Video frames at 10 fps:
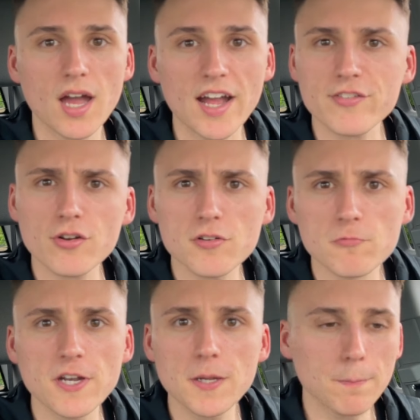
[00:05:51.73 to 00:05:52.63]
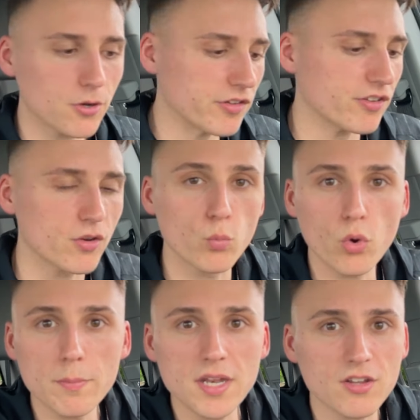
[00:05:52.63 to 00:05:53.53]
I started reading books on
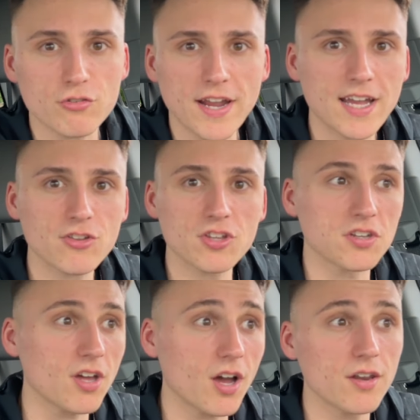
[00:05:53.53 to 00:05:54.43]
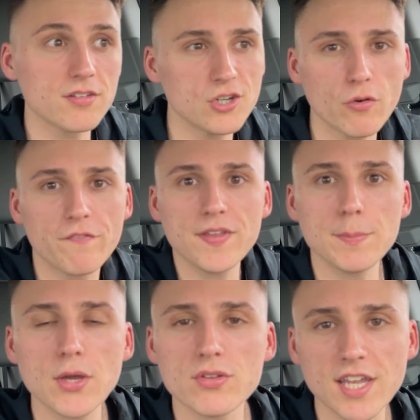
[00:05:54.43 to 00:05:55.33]
woman attraction, on
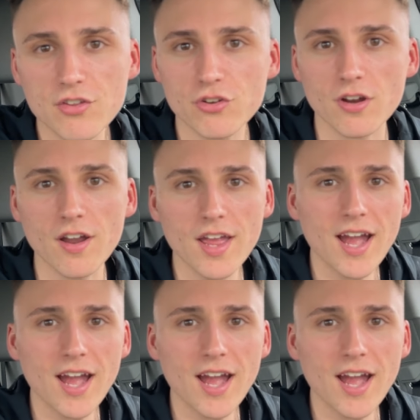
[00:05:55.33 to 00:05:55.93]
female nature.